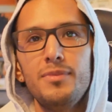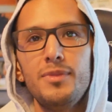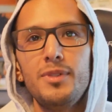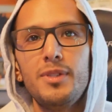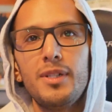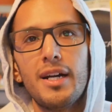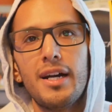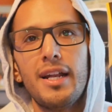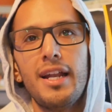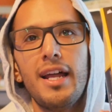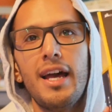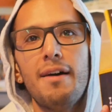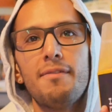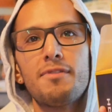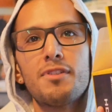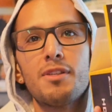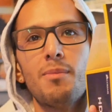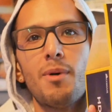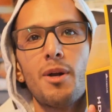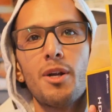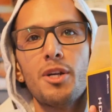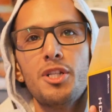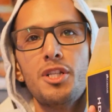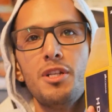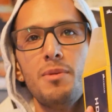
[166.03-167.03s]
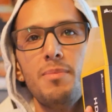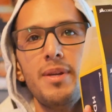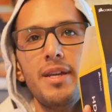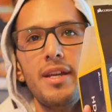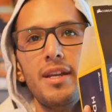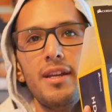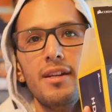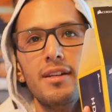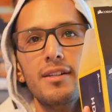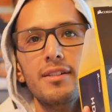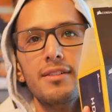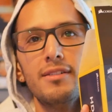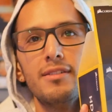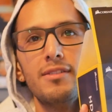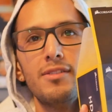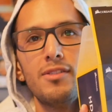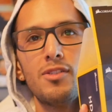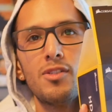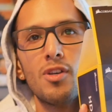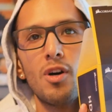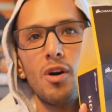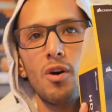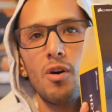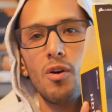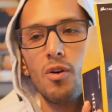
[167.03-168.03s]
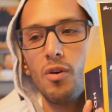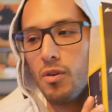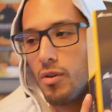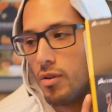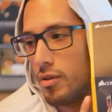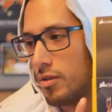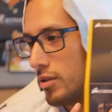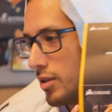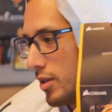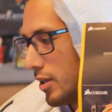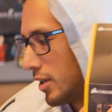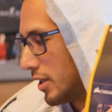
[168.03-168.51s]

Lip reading: You gotta have some RGB. So,